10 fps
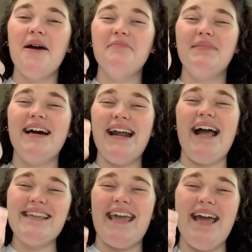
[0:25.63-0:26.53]
But
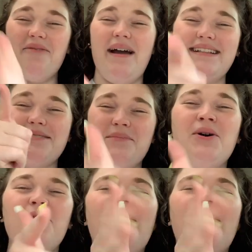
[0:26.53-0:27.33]
I can't wait to move.